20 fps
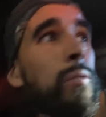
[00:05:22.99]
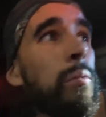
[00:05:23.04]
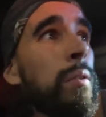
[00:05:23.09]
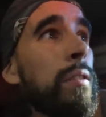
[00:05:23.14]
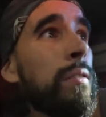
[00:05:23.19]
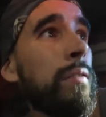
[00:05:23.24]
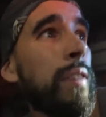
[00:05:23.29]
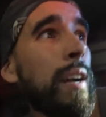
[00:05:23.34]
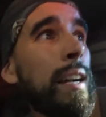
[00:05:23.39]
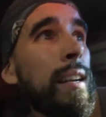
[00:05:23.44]
We're
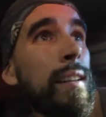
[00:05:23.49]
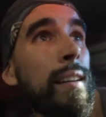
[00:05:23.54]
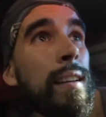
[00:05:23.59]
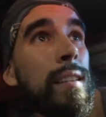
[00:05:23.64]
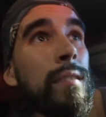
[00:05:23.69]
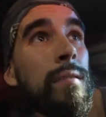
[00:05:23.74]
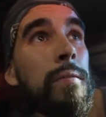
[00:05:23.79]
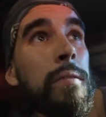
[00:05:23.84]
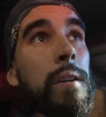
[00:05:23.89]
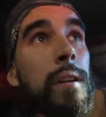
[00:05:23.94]
finally
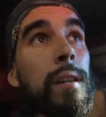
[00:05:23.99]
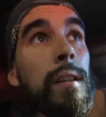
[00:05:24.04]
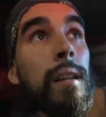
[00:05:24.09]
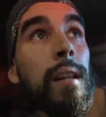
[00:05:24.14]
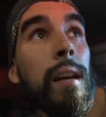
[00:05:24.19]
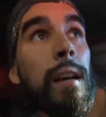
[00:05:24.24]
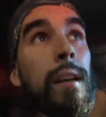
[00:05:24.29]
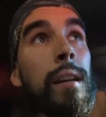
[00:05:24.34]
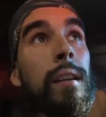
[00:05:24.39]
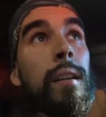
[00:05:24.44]
at the front of the
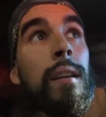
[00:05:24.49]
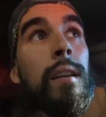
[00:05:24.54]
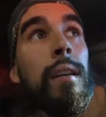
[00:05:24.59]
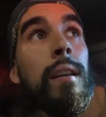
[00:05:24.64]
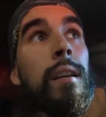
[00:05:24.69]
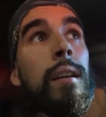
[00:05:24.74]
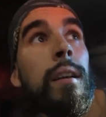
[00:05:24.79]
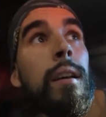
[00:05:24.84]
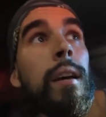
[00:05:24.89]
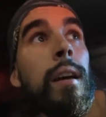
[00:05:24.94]
line.
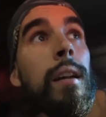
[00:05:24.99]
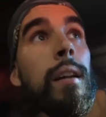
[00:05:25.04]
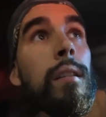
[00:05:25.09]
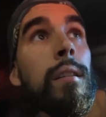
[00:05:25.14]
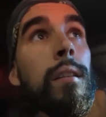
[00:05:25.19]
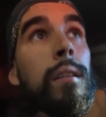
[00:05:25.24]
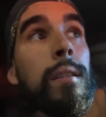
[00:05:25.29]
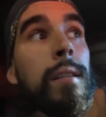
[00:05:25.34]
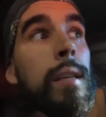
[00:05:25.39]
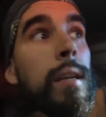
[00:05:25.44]
And it
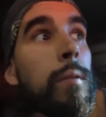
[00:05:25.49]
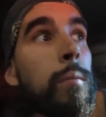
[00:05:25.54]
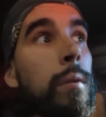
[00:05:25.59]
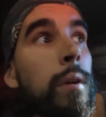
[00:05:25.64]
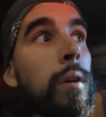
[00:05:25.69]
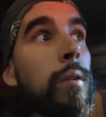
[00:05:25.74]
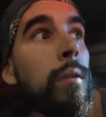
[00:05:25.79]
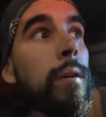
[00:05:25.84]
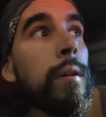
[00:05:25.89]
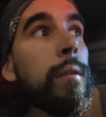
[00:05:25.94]
looks like we're
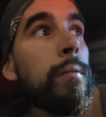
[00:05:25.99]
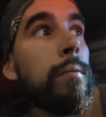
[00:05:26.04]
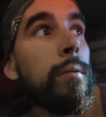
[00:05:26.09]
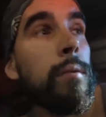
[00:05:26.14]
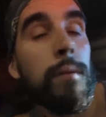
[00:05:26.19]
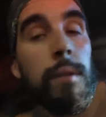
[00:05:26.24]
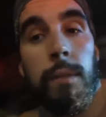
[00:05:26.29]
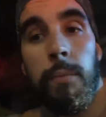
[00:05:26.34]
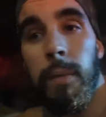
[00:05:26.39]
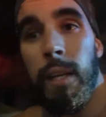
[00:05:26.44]
going
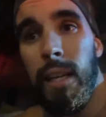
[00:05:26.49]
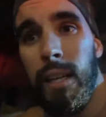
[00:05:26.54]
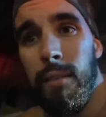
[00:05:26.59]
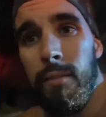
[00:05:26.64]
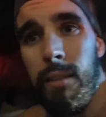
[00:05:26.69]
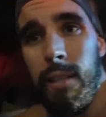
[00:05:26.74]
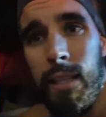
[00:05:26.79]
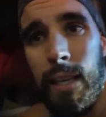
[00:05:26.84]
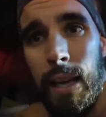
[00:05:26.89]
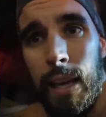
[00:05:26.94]
through some kind of
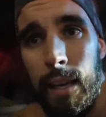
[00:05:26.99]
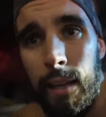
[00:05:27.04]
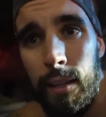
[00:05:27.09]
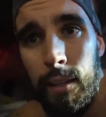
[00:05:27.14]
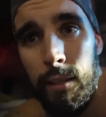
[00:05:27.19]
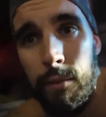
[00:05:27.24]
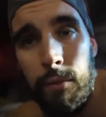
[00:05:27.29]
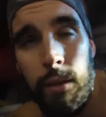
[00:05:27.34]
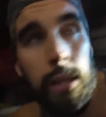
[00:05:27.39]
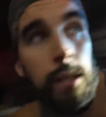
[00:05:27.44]
scanning
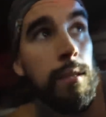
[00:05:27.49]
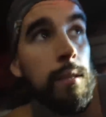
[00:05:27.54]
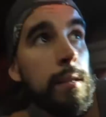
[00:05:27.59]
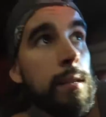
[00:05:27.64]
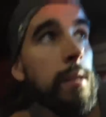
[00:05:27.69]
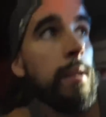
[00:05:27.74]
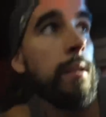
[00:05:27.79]
device.